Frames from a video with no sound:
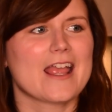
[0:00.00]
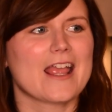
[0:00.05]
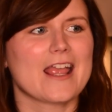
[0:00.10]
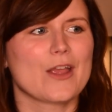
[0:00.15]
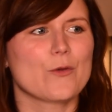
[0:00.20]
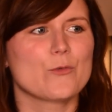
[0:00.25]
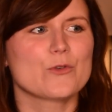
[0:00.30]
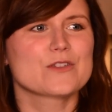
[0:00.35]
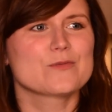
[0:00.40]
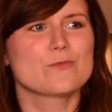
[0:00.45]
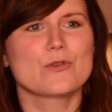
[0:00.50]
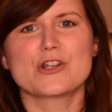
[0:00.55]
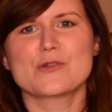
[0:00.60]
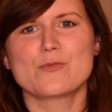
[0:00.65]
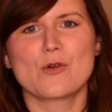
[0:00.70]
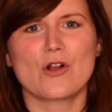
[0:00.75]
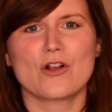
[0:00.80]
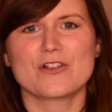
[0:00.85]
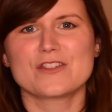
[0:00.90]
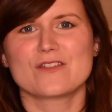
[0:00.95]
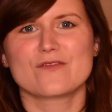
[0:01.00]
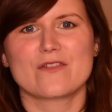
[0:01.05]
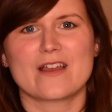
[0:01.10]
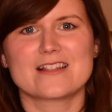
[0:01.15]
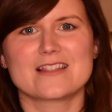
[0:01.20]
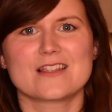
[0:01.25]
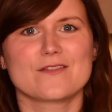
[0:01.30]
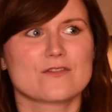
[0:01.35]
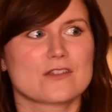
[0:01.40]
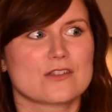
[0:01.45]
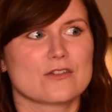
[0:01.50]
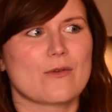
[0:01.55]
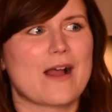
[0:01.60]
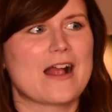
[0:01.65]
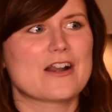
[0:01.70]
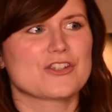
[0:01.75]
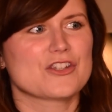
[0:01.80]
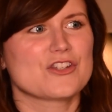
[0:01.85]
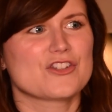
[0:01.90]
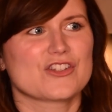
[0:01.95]
it was much more cost-effective to
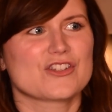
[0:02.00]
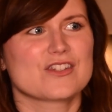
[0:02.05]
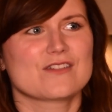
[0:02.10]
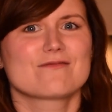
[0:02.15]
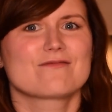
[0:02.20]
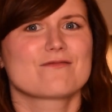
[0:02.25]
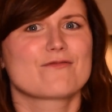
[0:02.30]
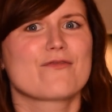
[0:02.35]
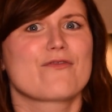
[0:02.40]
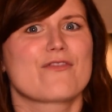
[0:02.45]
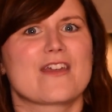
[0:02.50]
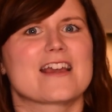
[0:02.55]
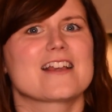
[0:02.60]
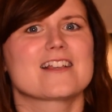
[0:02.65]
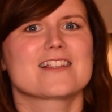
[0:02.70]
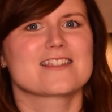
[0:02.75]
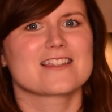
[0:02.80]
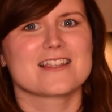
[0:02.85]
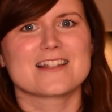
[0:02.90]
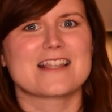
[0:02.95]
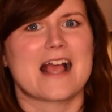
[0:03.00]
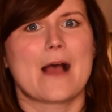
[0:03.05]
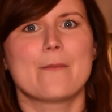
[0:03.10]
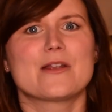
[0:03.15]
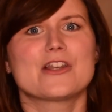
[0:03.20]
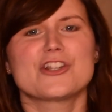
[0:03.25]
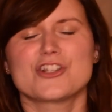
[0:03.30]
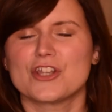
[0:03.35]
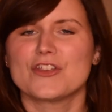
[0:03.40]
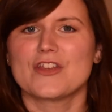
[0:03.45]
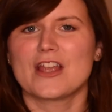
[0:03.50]
actually just fix the damage that